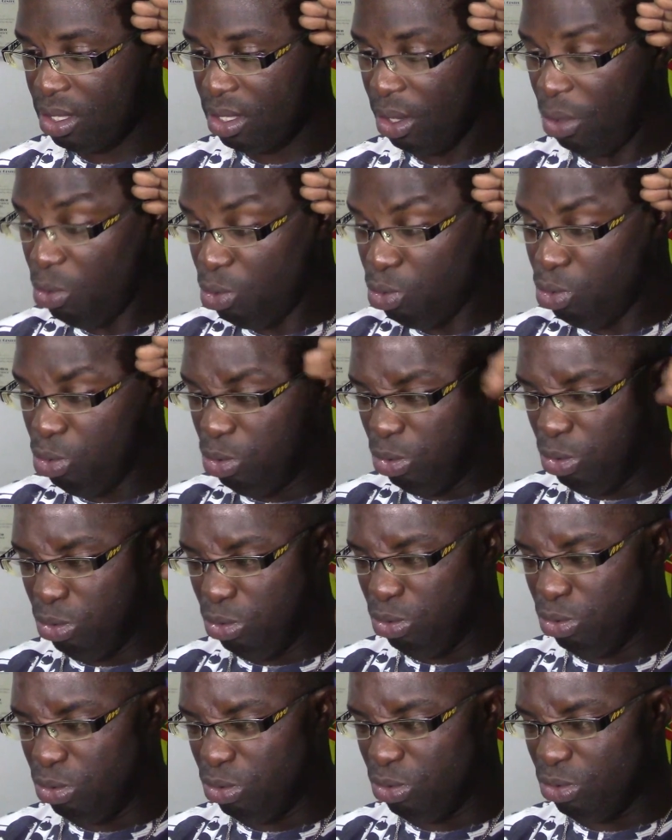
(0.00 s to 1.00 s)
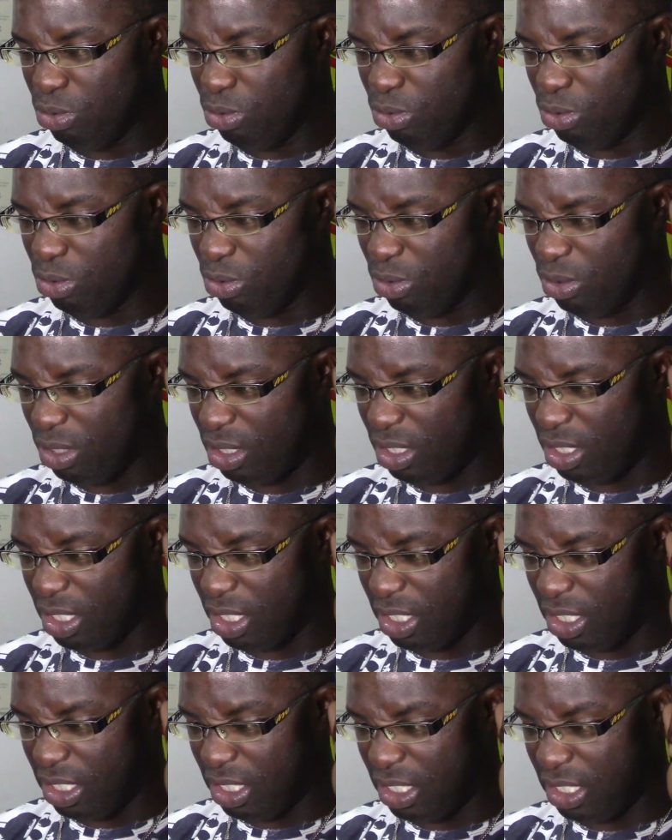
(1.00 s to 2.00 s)
Ooh,
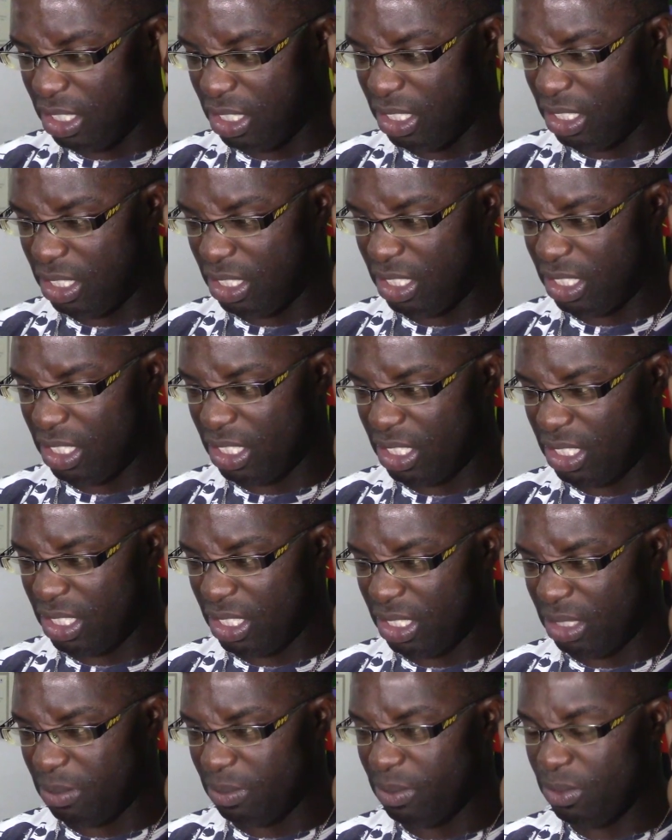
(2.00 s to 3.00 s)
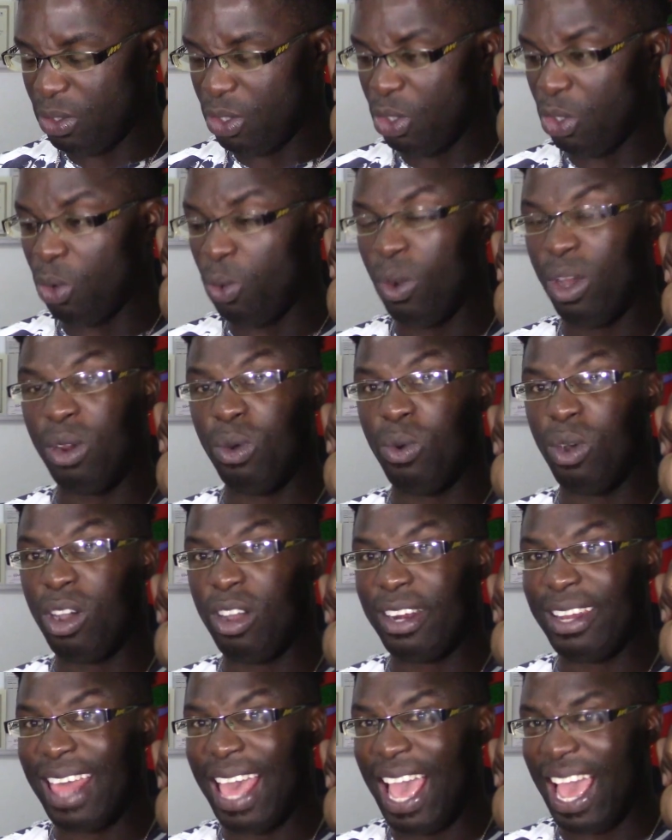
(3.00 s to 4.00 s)
gee. You don't want to work
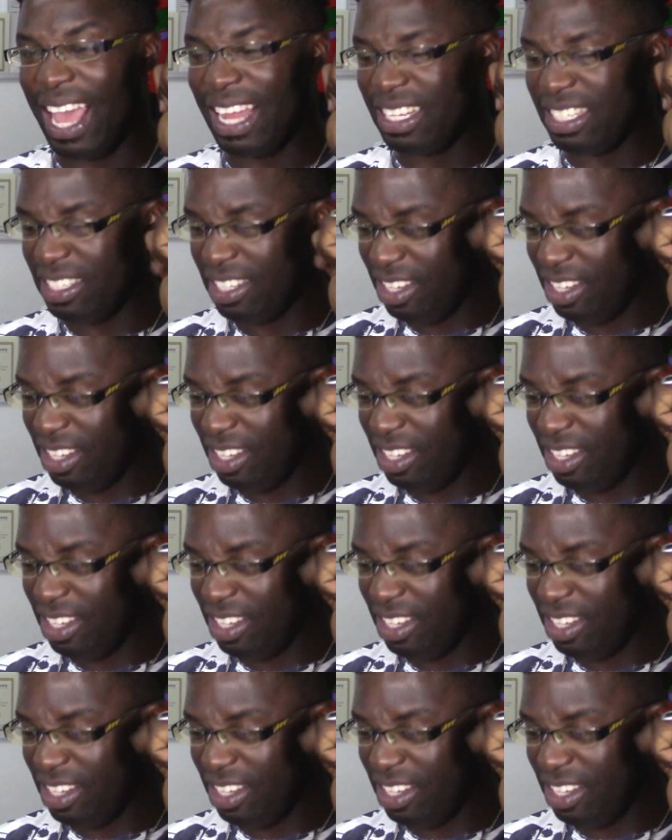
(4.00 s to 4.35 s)
on that.